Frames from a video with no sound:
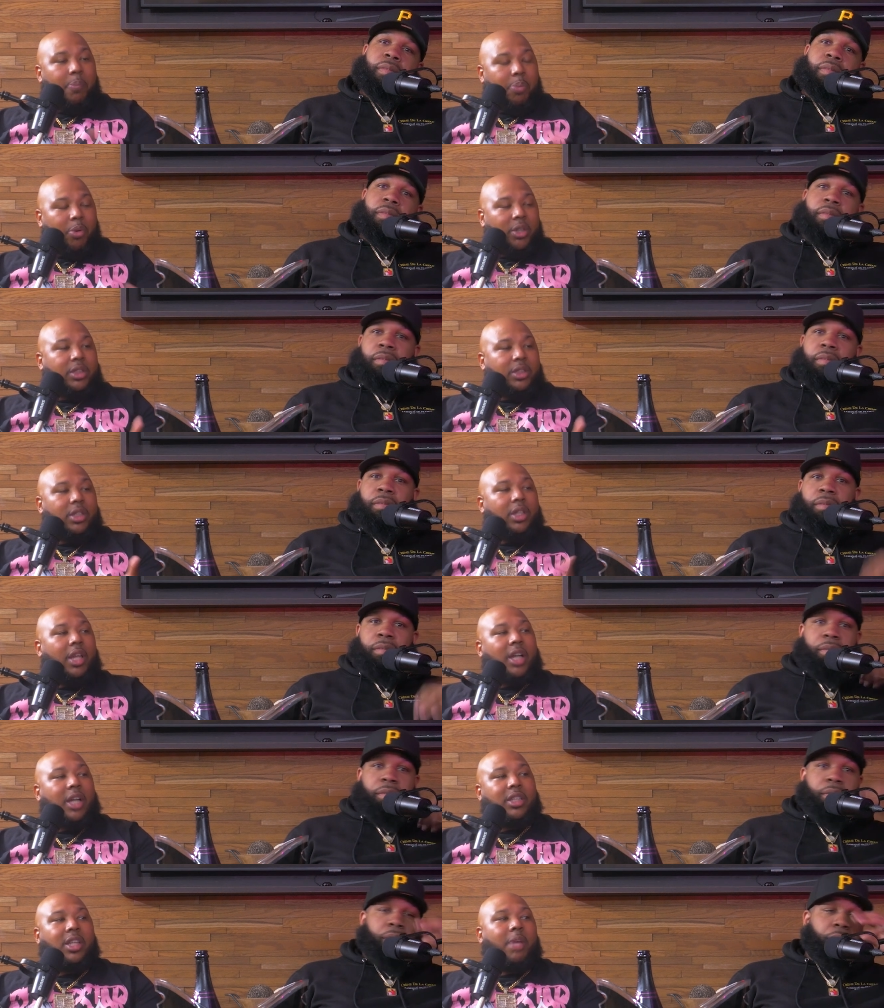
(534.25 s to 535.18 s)
Speaker 1: in
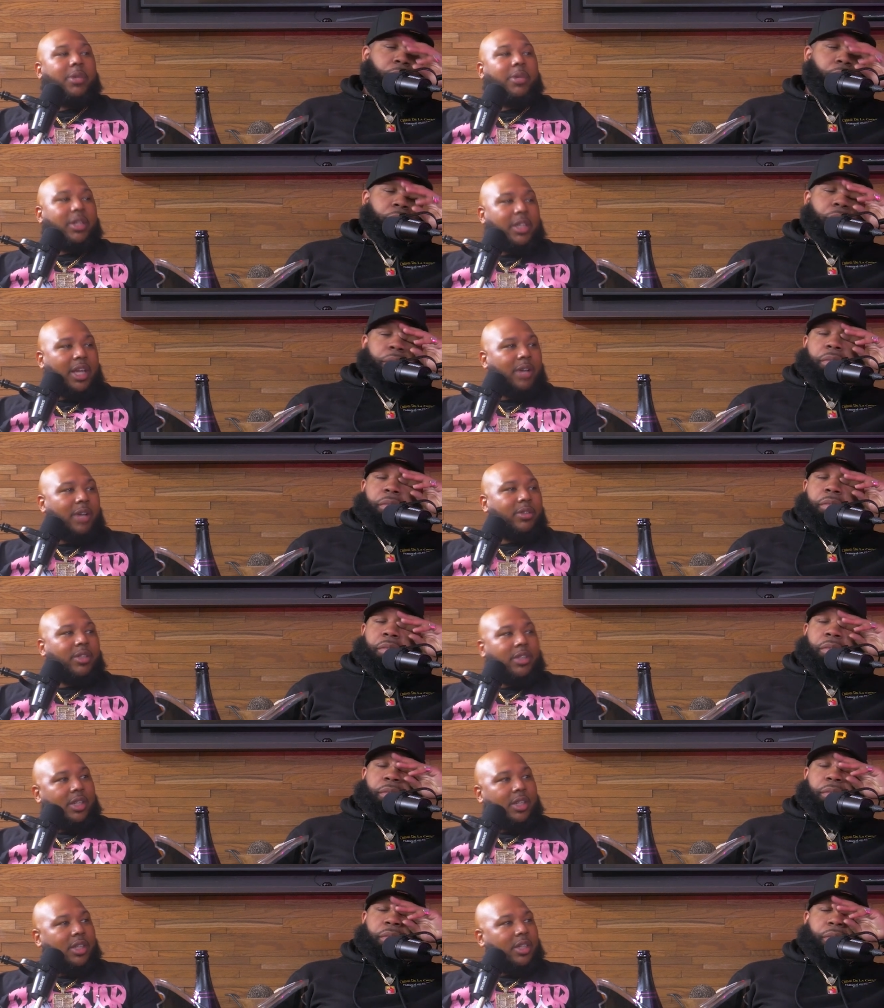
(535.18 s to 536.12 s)
prison, locked up in the
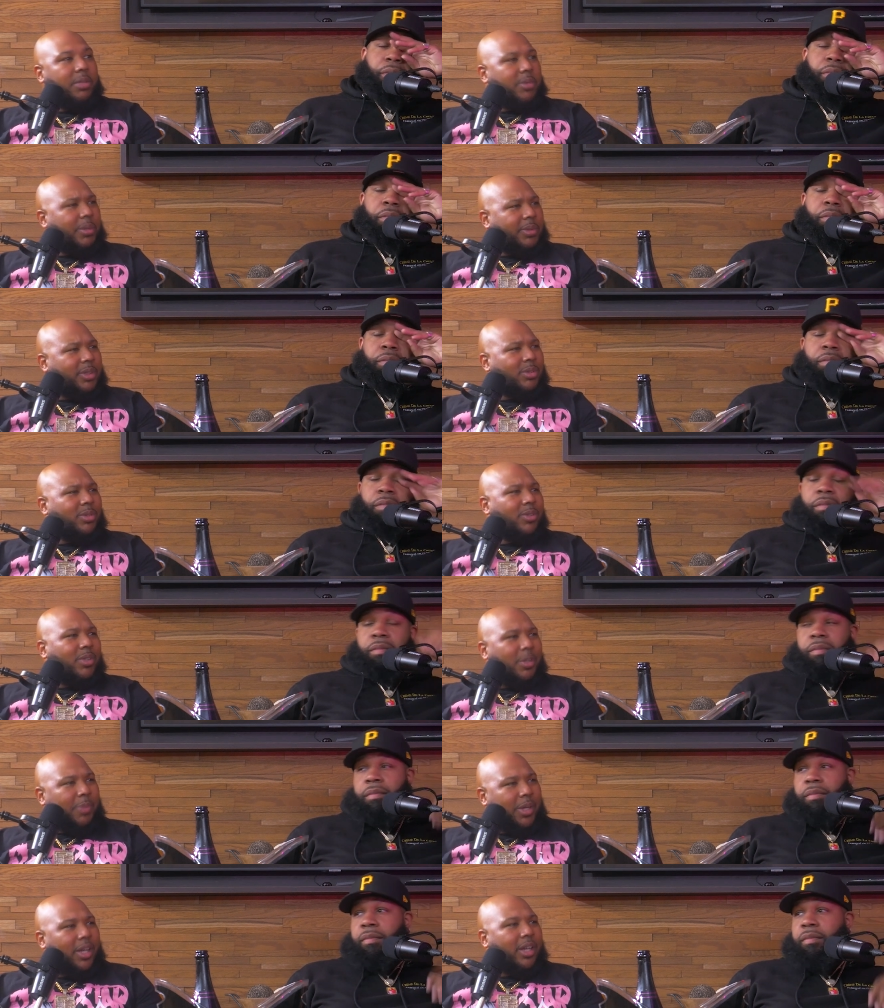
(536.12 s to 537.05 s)
county. You know, what you
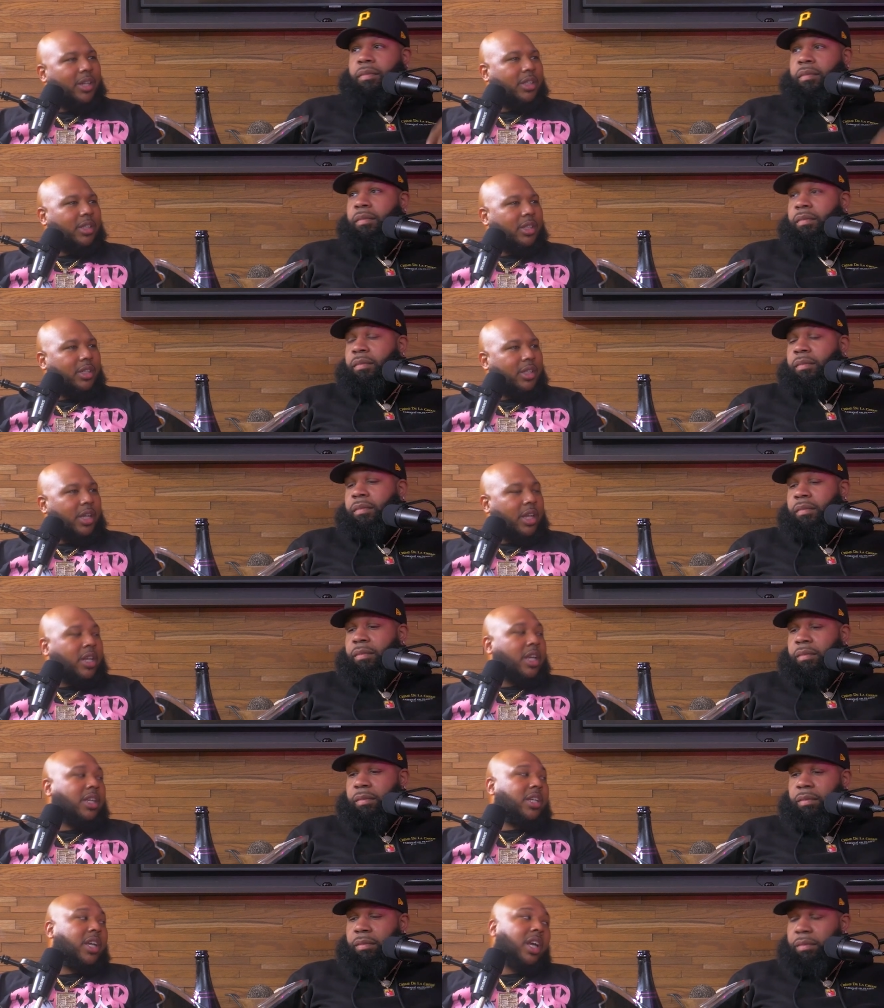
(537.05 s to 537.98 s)
doing up here?
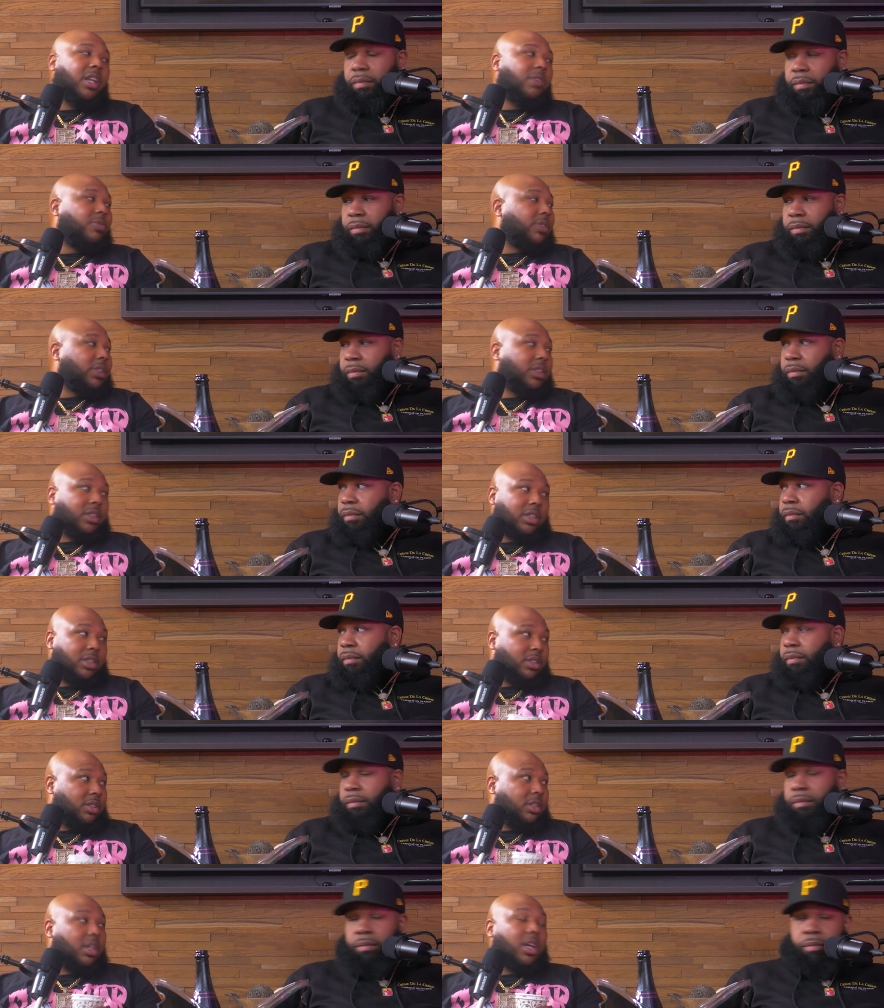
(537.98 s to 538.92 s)
And, and they kill them for
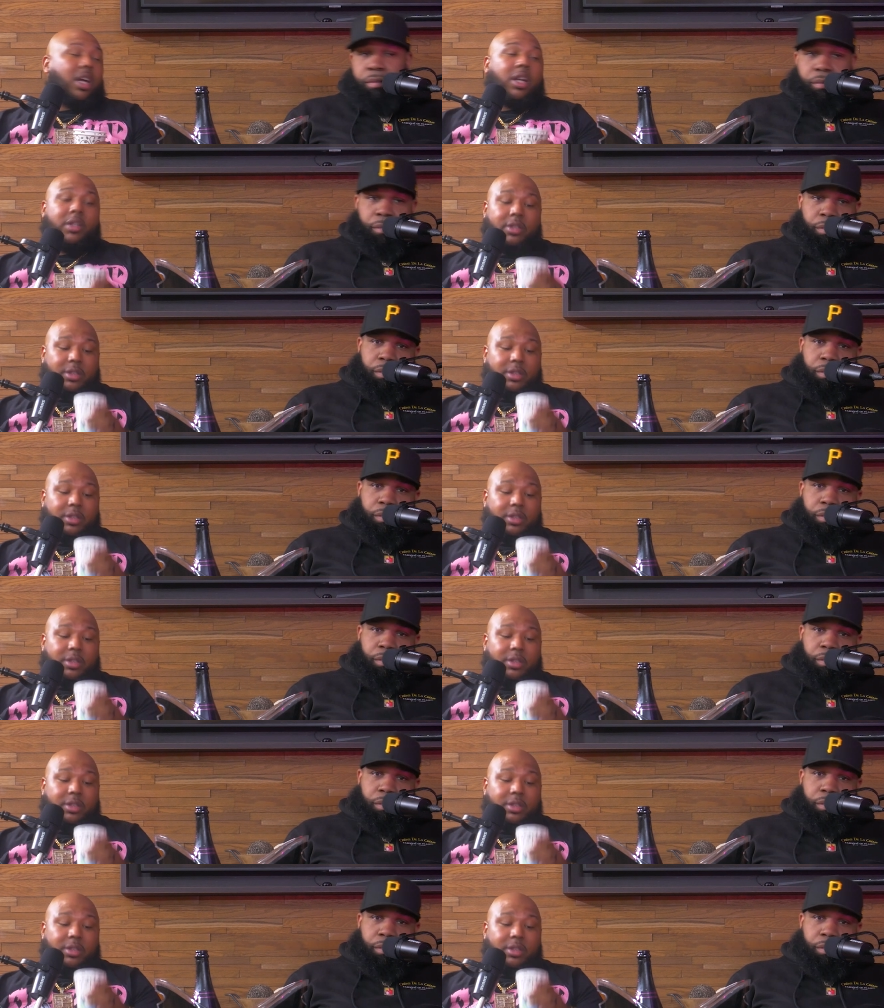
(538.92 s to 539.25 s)
shit. Go down